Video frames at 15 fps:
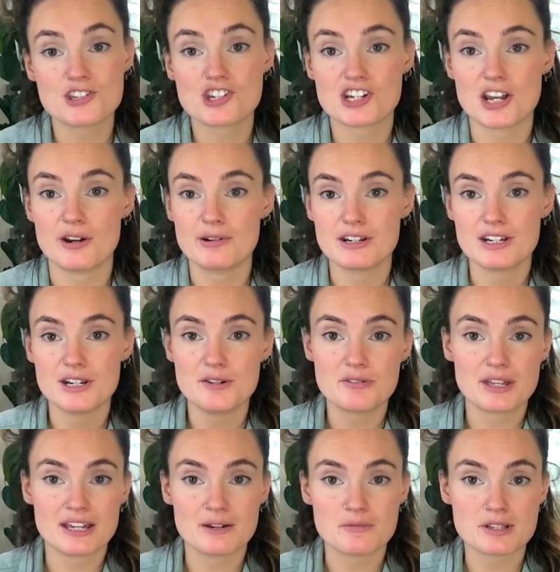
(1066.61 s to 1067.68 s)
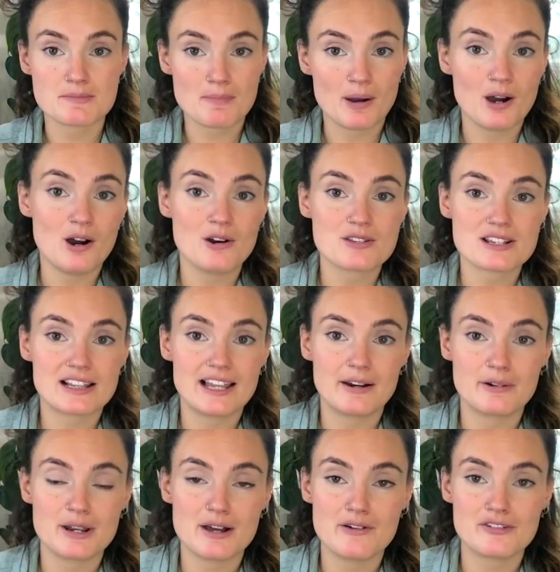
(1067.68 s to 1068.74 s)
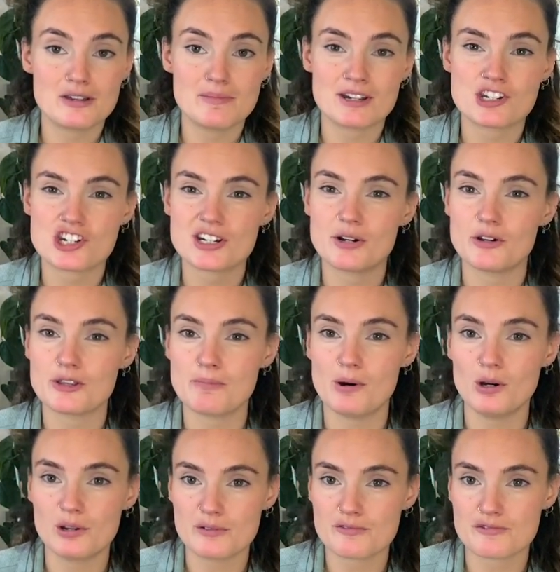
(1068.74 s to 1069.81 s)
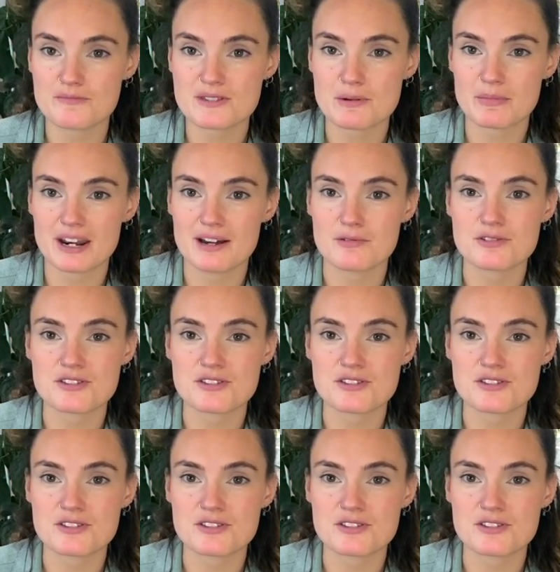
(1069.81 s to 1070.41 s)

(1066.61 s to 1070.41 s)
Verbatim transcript: She only knew that it was part Clarinervium, and she'd got the pollen from someone else.